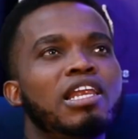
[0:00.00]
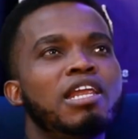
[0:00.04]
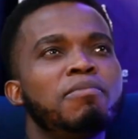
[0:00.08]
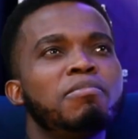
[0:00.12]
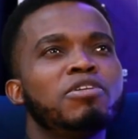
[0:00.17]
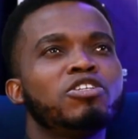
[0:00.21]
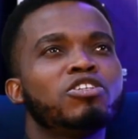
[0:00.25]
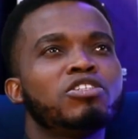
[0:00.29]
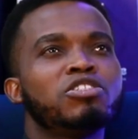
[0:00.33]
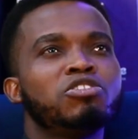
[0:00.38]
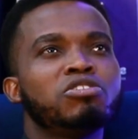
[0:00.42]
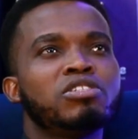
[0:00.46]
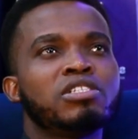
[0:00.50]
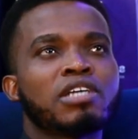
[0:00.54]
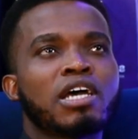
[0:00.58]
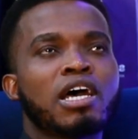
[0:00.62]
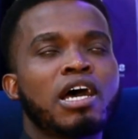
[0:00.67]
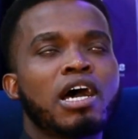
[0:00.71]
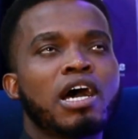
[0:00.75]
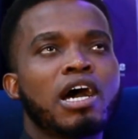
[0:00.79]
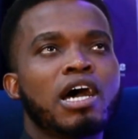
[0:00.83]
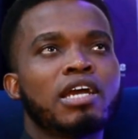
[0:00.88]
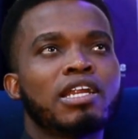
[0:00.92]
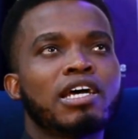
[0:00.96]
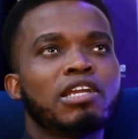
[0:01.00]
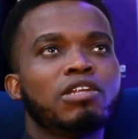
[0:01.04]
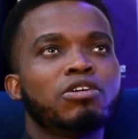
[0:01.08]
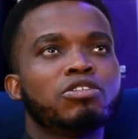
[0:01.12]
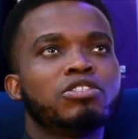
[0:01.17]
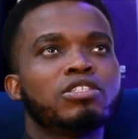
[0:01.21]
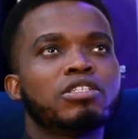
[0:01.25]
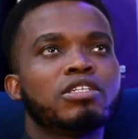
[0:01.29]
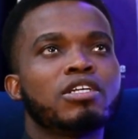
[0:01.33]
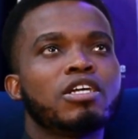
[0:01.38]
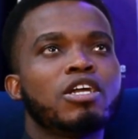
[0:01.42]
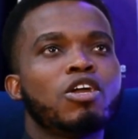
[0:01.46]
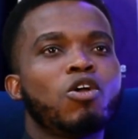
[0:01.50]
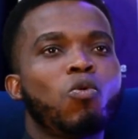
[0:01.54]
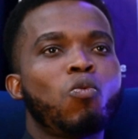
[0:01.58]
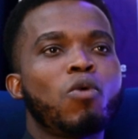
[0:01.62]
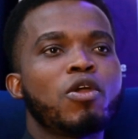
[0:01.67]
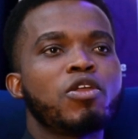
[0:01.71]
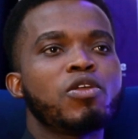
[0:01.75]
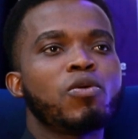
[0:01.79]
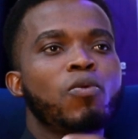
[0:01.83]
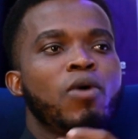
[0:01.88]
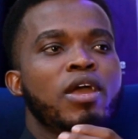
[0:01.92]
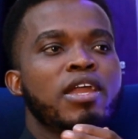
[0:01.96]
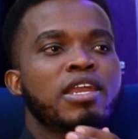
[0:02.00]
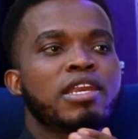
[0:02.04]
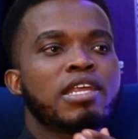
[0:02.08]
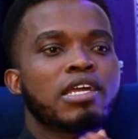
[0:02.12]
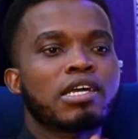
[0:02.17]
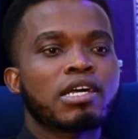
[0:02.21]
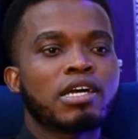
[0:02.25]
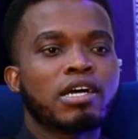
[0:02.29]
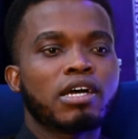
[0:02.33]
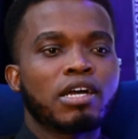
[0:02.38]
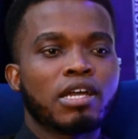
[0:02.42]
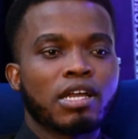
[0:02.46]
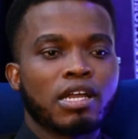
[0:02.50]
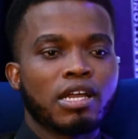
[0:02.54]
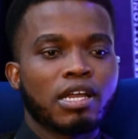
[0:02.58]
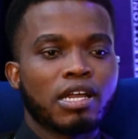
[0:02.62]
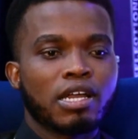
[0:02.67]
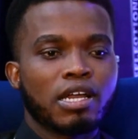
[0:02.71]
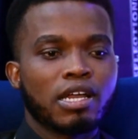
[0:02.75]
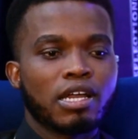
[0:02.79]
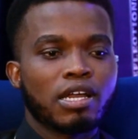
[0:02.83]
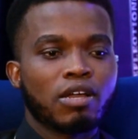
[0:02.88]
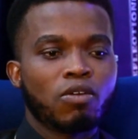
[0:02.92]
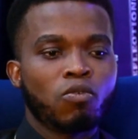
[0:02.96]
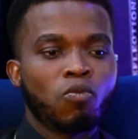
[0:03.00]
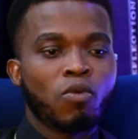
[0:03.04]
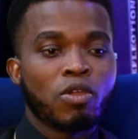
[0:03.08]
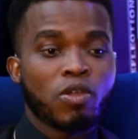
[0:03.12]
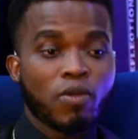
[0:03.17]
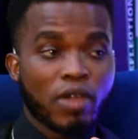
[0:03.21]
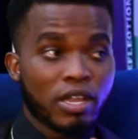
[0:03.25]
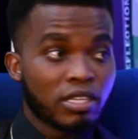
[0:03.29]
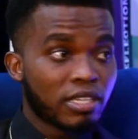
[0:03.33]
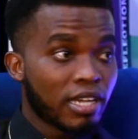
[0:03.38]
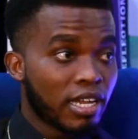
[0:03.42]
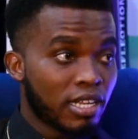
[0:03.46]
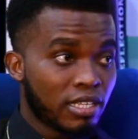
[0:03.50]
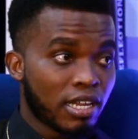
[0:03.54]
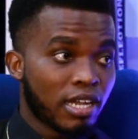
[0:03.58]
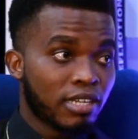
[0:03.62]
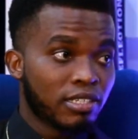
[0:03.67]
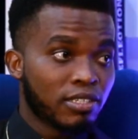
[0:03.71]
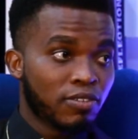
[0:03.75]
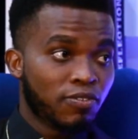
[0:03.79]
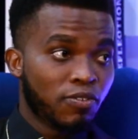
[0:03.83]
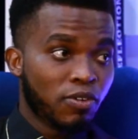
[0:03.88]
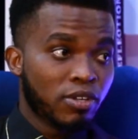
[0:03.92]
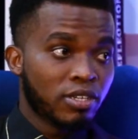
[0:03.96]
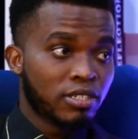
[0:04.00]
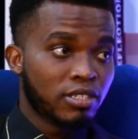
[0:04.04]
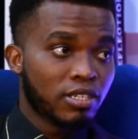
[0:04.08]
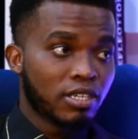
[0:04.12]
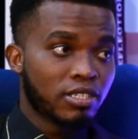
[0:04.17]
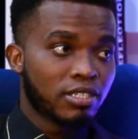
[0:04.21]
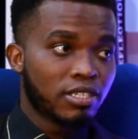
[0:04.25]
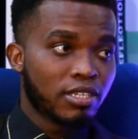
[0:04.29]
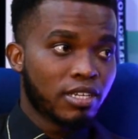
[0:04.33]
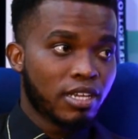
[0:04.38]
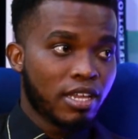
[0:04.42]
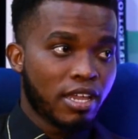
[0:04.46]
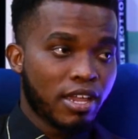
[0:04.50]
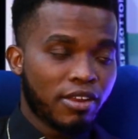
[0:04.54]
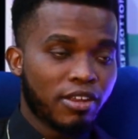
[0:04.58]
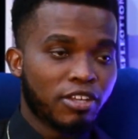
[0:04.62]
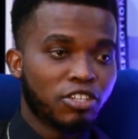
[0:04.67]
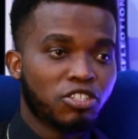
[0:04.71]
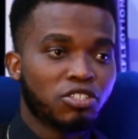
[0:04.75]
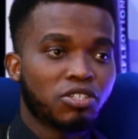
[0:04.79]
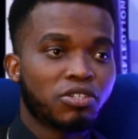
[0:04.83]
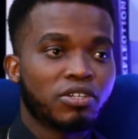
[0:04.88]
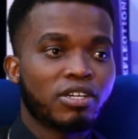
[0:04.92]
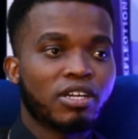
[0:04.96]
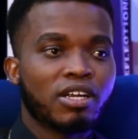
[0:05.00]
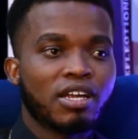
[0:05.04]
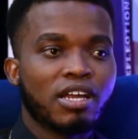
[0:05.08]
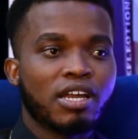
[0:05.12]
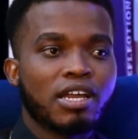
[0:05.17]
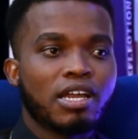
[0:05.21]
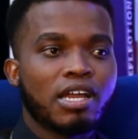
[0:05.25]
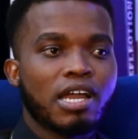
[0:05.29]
Let me just use this analogy. When you are in a car, when you enter a taxi, for instance, here in Nigeria,